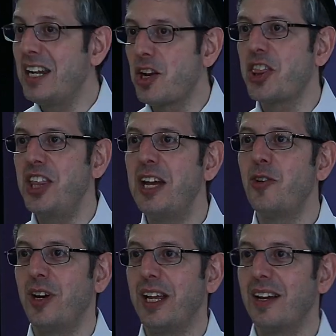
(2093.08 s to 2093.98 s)

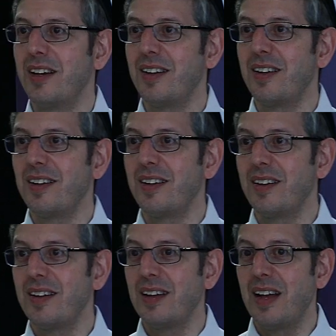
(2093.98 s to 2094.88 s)
theory.
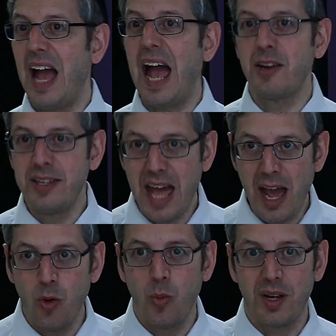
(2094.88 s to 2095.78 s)
And
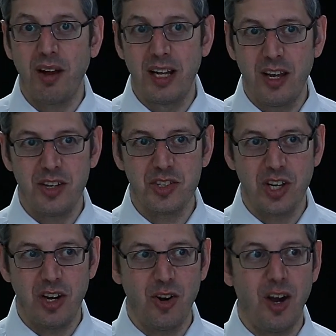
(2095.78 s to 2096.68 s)
now when I learn
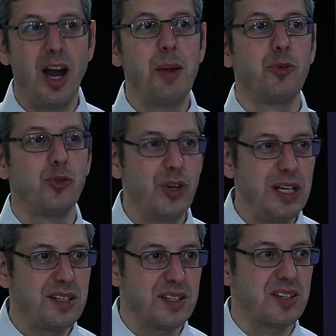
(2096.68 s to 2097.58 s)
Torah, I'm
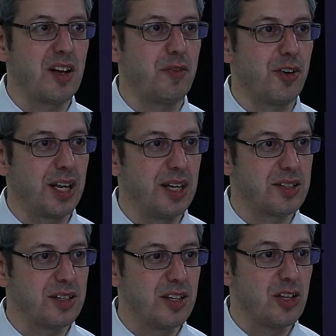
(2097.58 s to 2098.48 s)
rediscovering
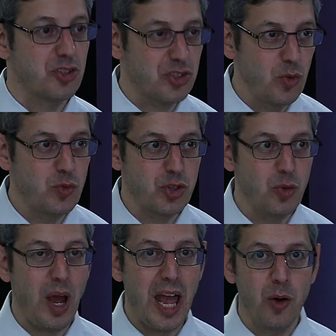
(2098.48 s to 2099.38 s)
it. So
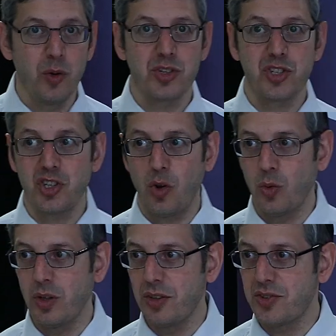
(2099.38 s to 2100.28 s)
too our
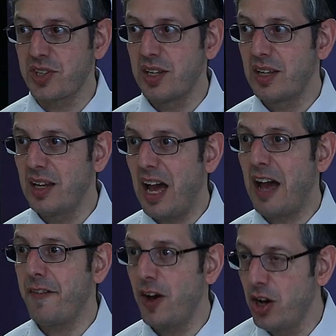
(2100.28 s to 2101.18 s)
souls
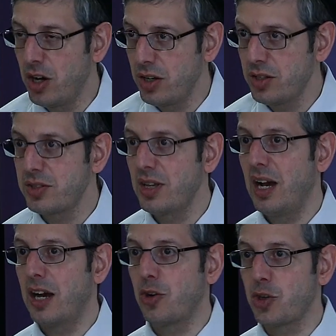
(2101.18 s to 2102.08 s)
have heard
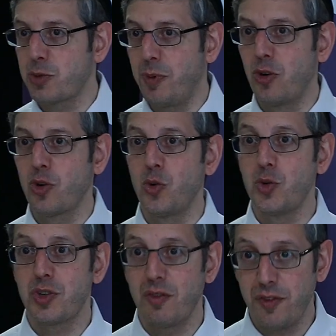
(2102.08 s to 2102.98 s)
HaKadosh Baruch
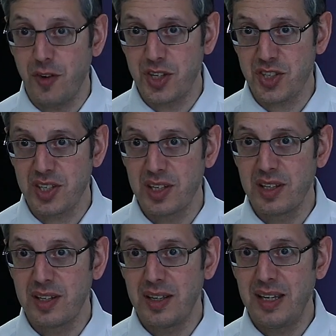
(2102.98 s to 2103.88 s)
Hu's voice.
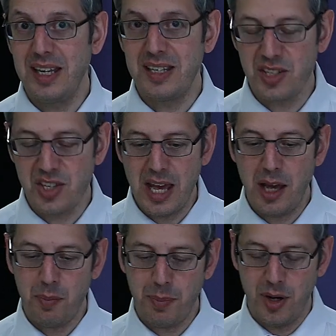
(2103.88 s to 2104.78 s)
It
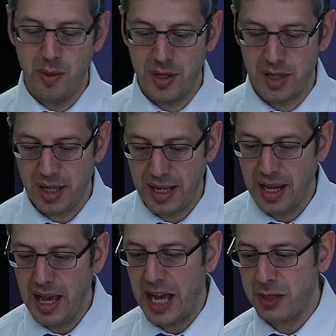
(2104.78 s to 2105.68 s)
there
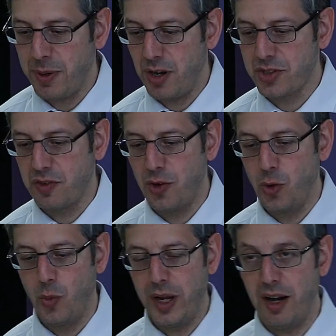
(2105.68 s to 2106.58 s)
permanently as part of
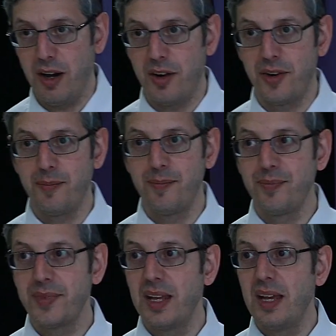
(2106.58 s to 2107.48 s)
who we are.
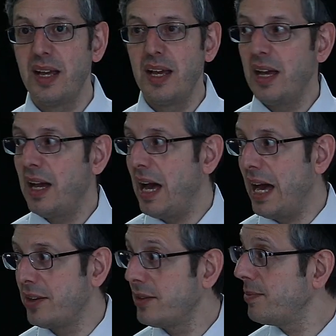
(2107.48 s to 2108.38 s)

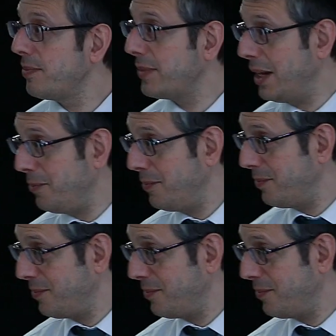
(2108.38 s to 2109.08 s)
And, yep.